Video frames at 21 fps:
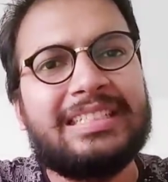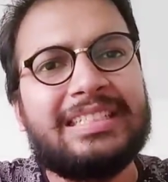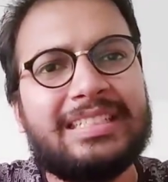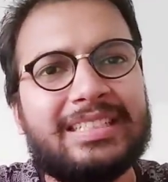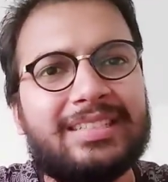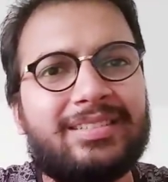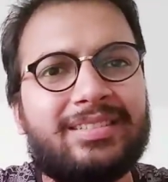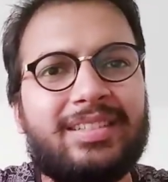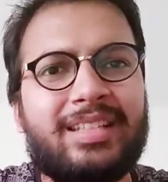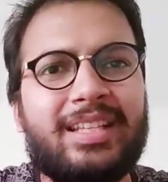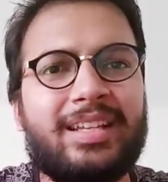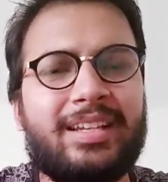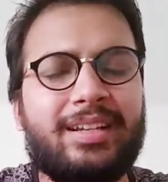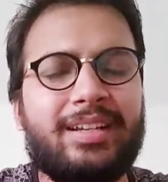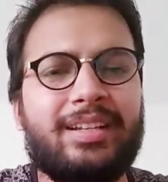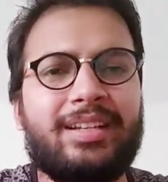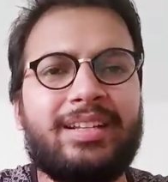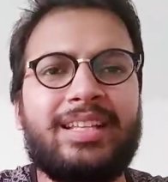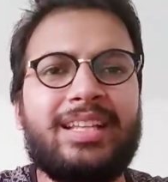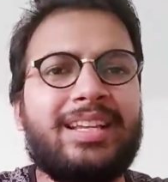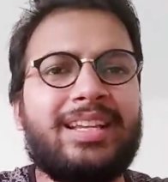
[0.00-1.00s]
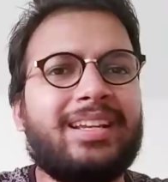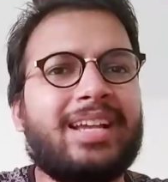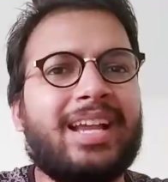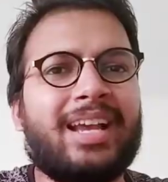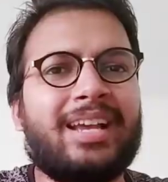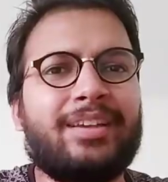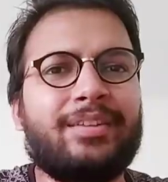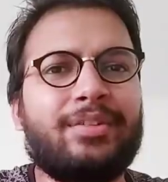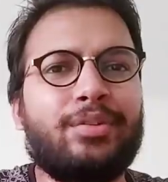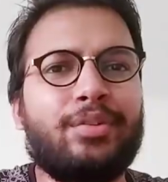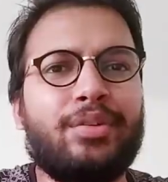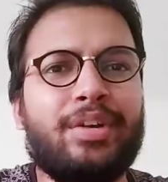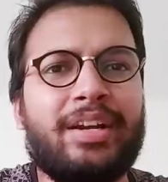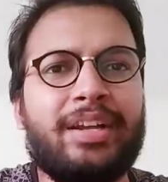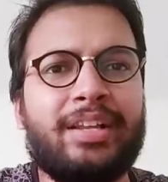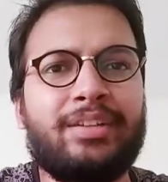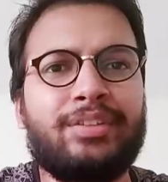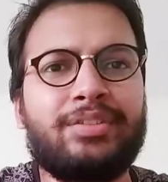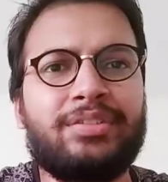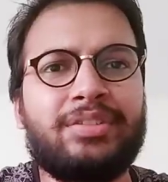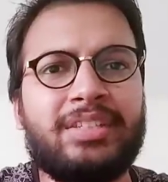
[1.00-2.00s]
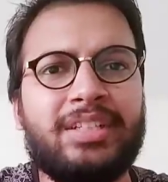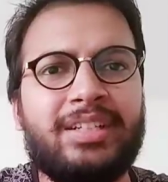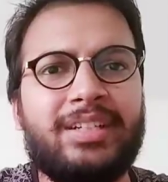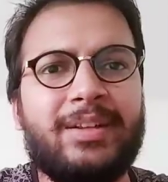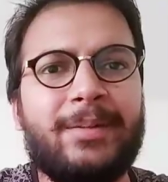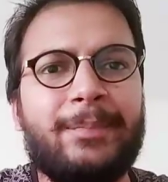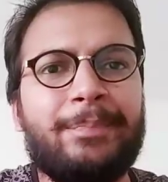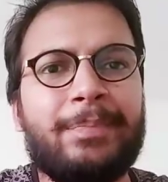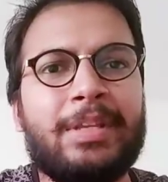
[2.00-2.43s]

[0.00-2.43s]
Yes, they can go ahead and cheat,